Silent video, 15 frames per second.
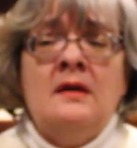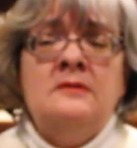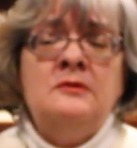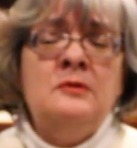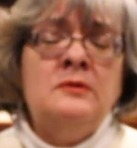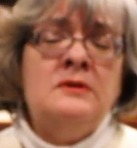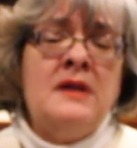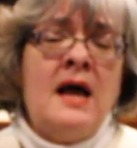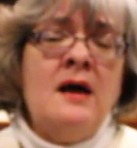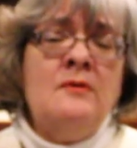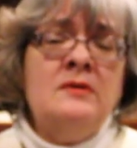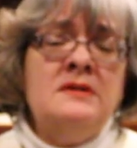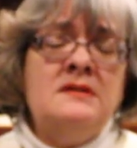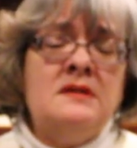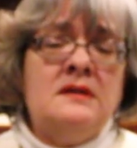to allow
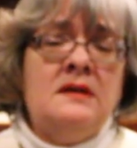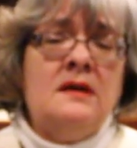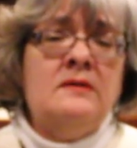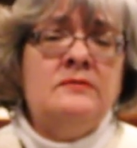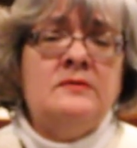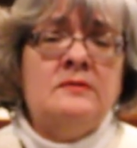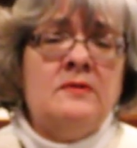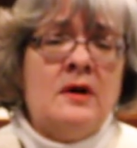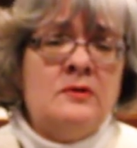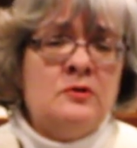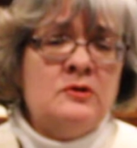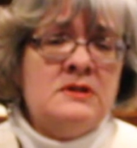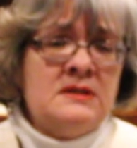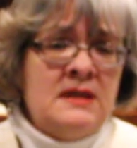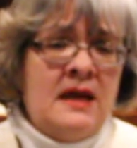us the gift of
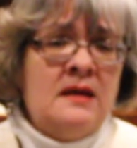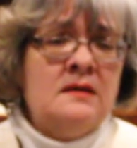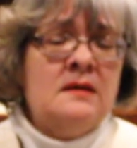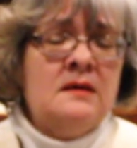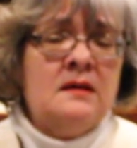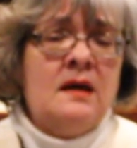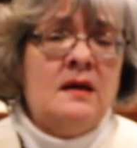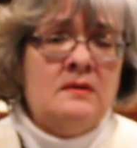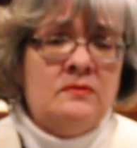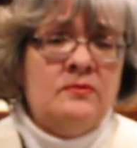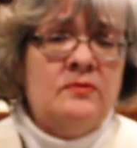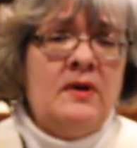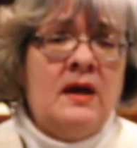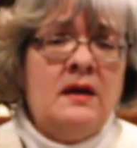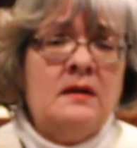understanding and
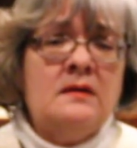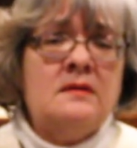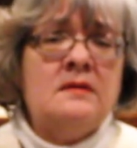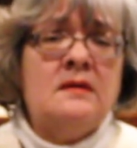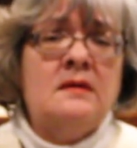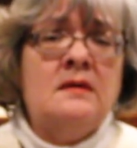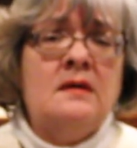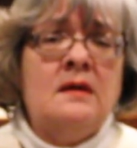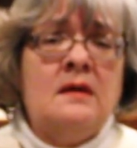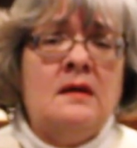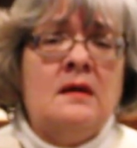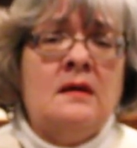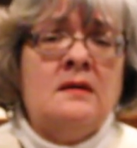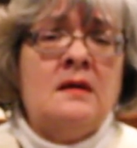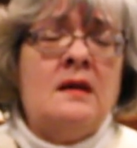faith
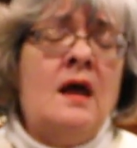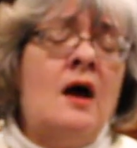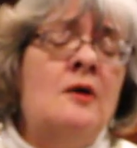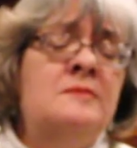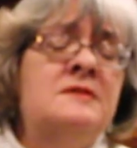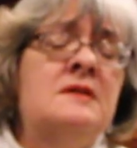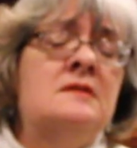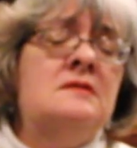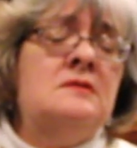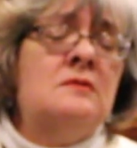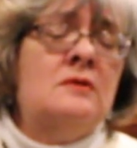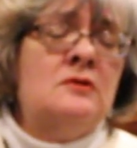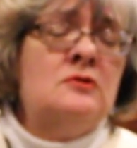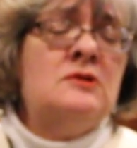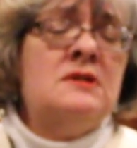that helps us to
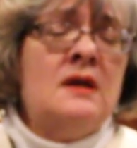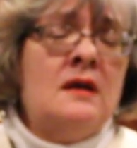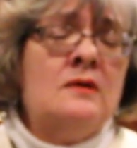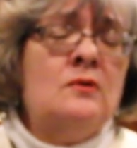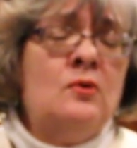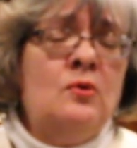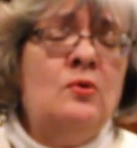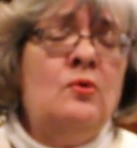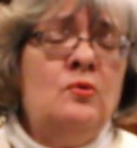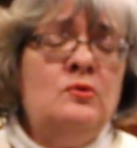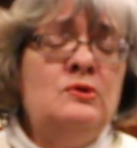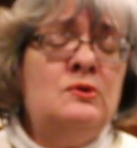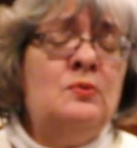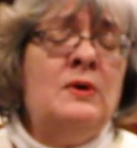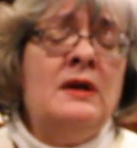understand
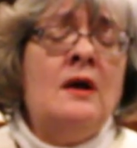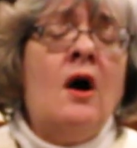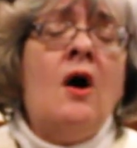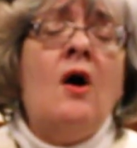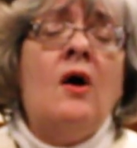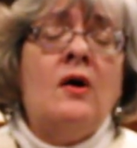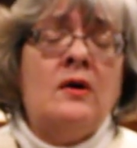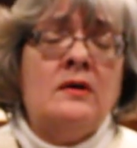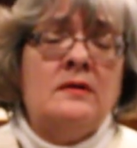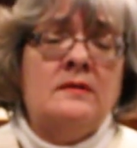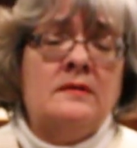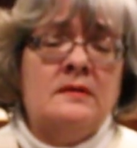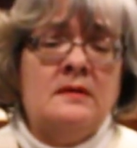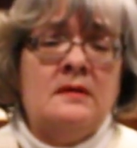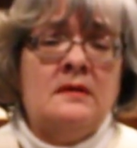whose we are
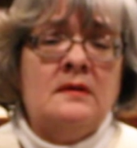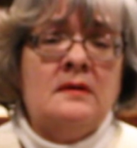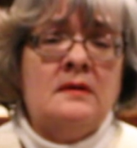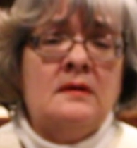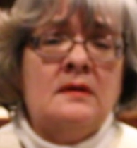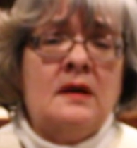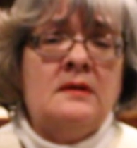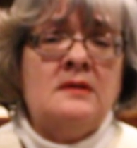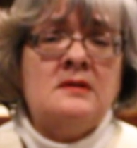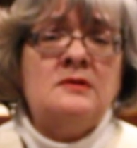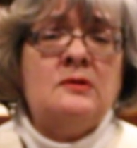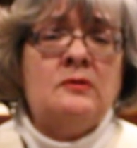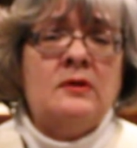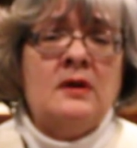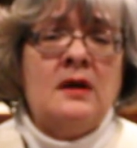in this
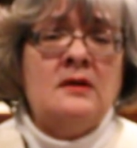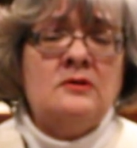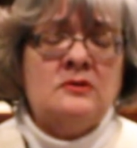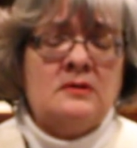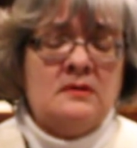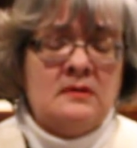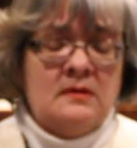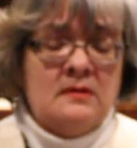creation.